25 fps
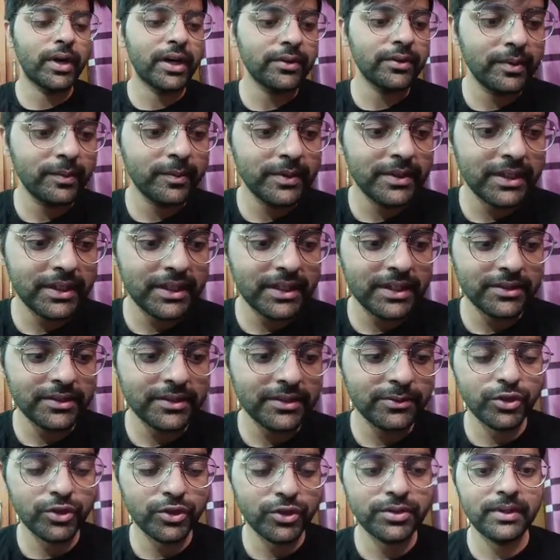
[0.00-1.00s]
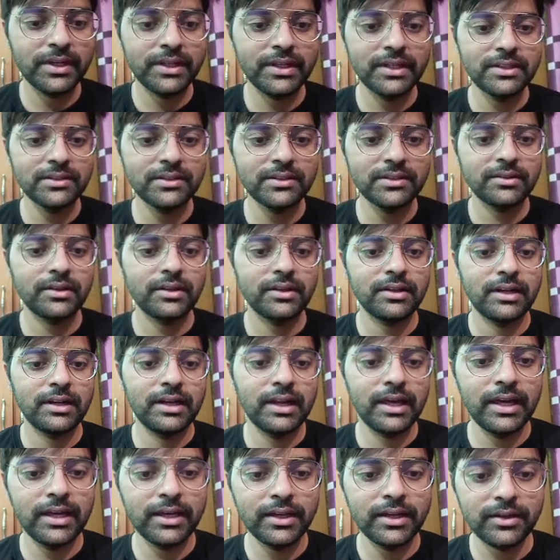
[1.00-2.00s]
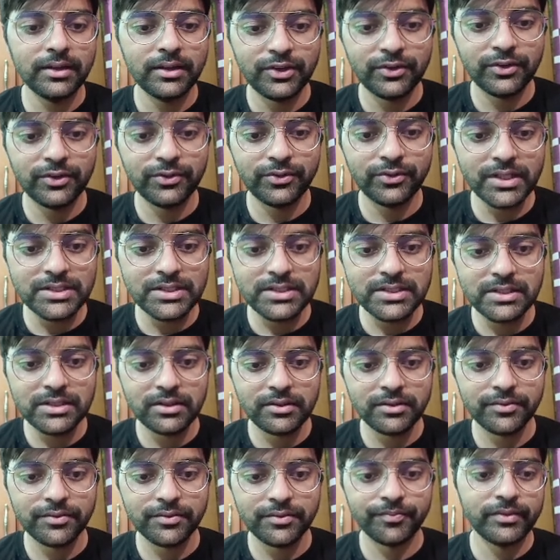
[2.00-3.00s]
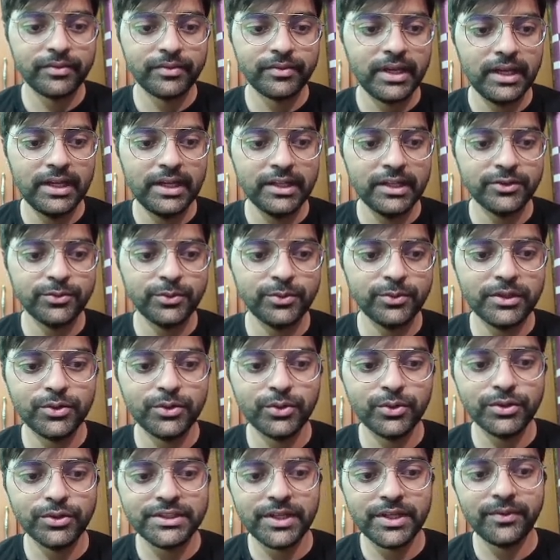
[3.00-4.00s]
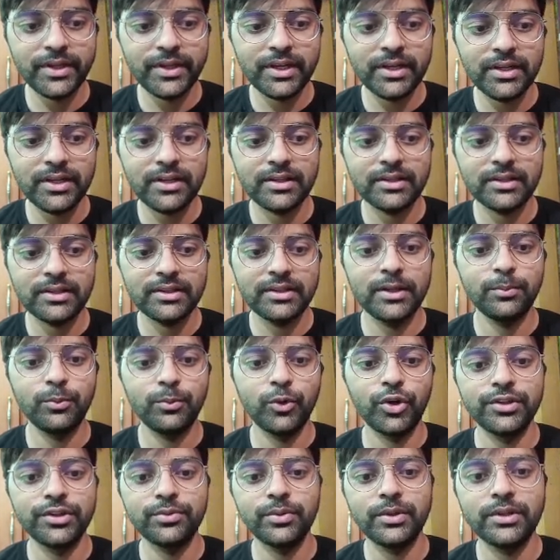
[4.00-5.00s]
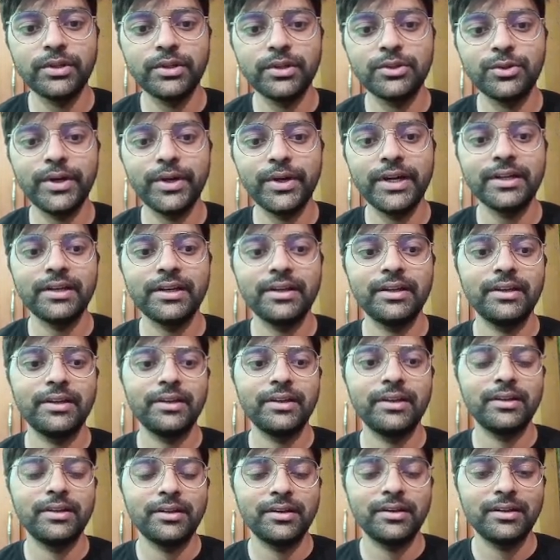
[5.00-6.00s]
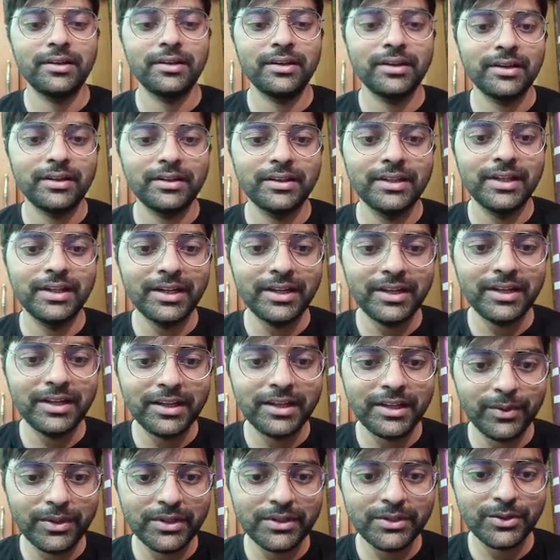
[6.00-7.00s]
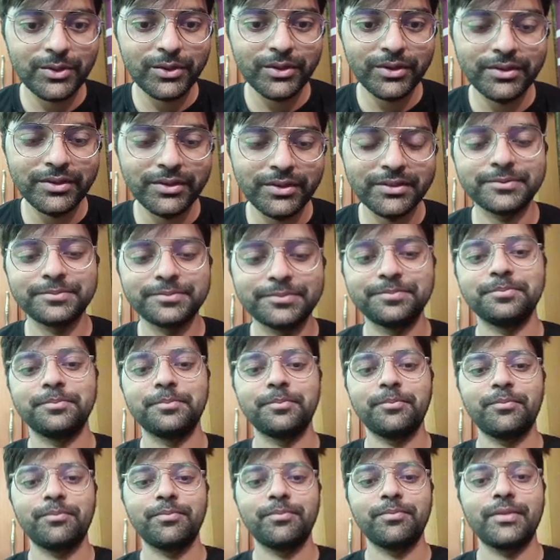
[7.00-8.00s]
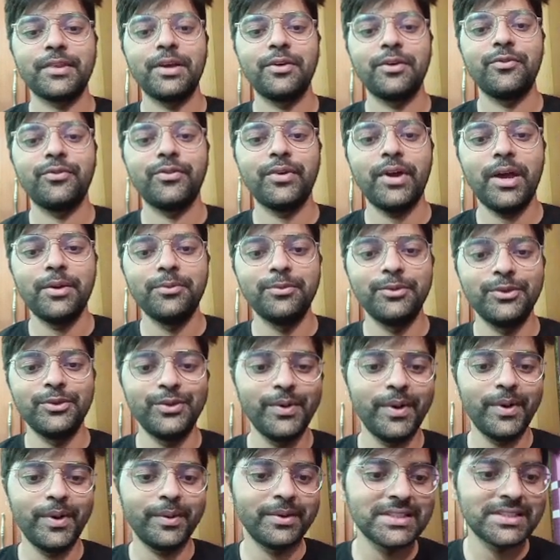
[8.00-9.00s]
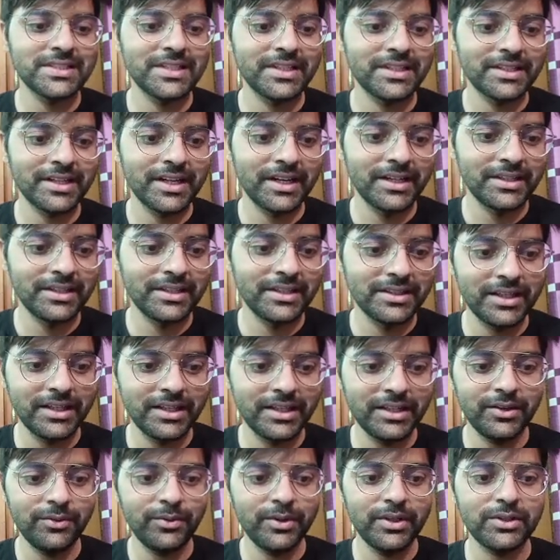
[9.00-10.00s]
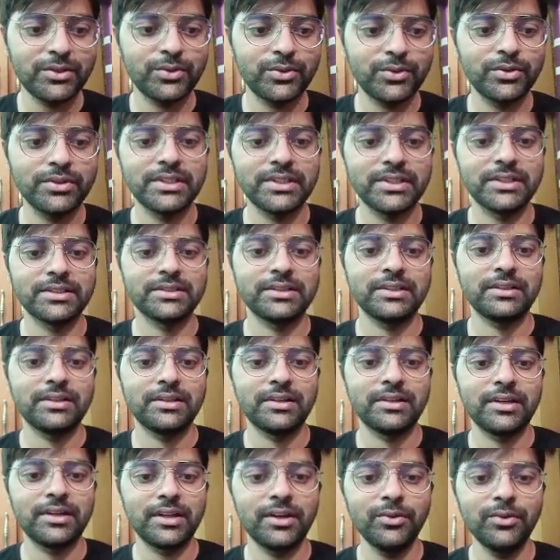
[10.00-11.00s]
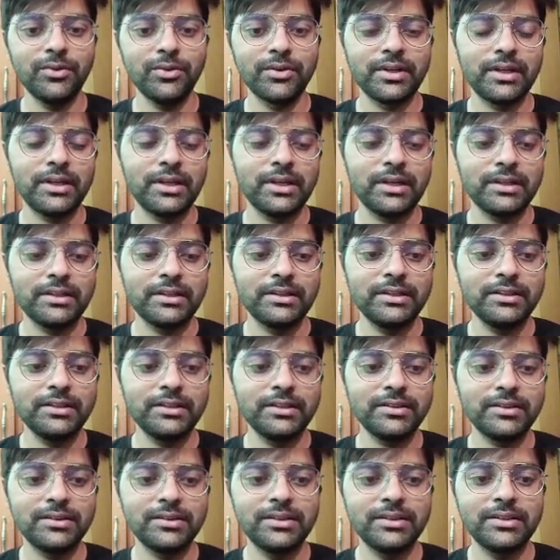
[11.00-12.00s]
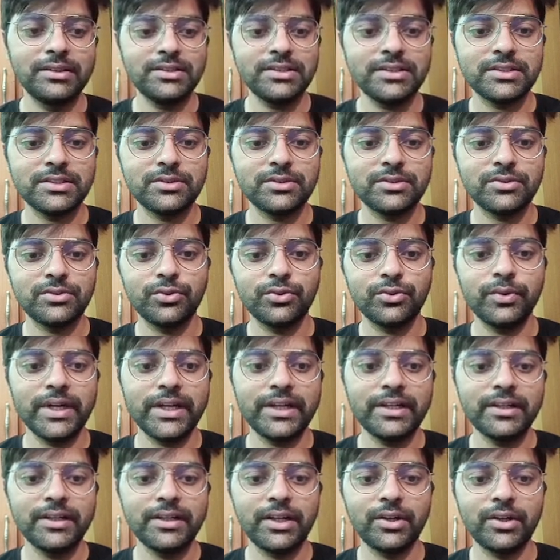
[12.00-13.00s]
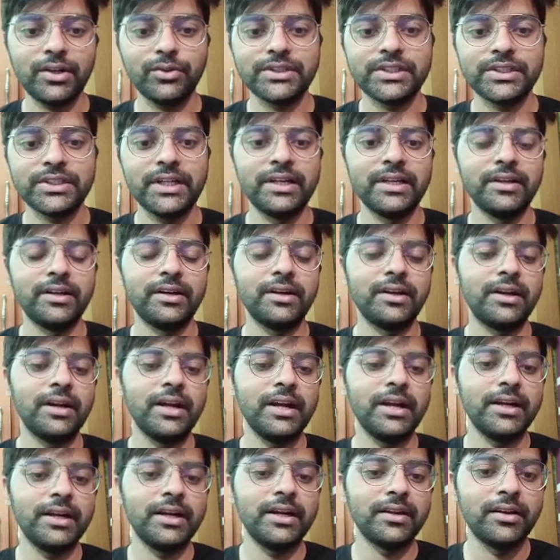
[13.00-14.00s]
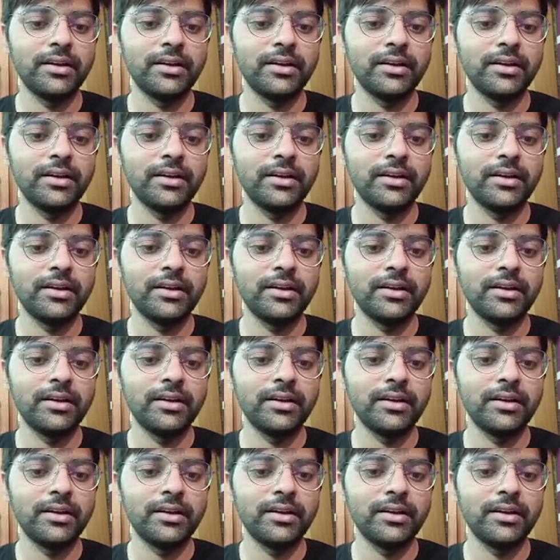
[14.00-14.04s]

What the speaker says: will be the case, possible case? Right? First Alex will throw 7, then Boris will throw 8, then he will throw 5. You have guessed it right. Then he will throw 6. Now these two get negotiated, right?